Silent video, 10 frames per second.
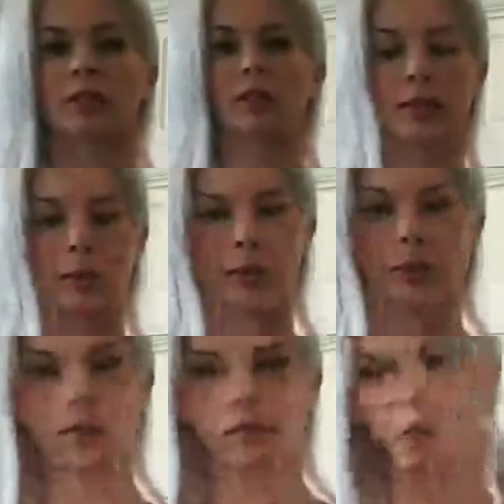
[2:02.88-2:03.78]
going to take my
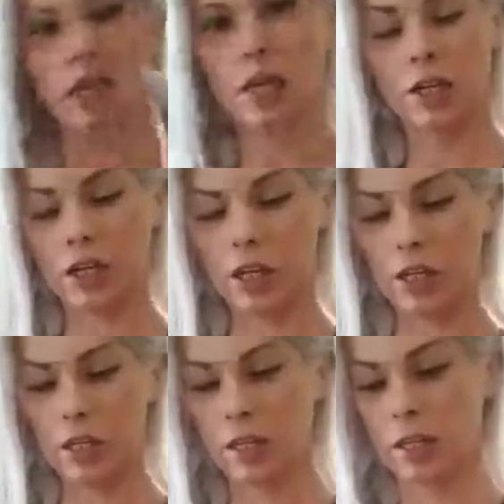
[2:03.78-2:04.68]
little cutter
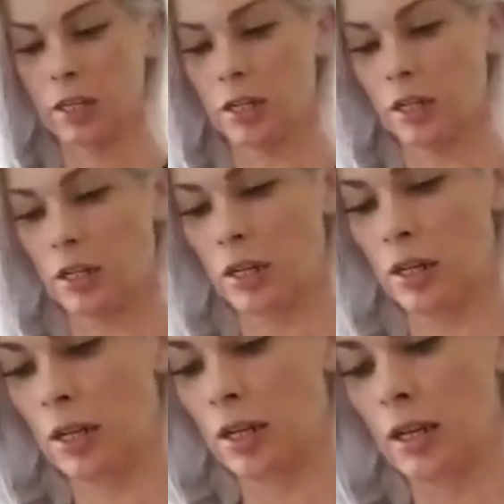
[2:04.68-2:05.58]
here,
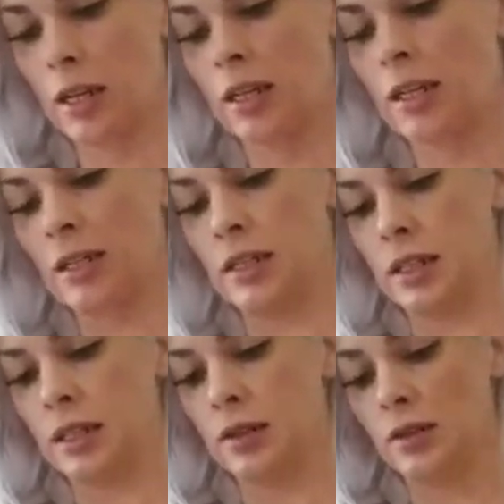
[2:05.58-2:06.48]
cut this
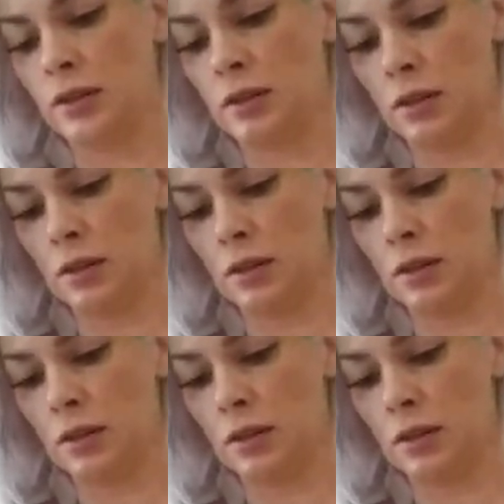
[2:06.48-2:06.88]
down,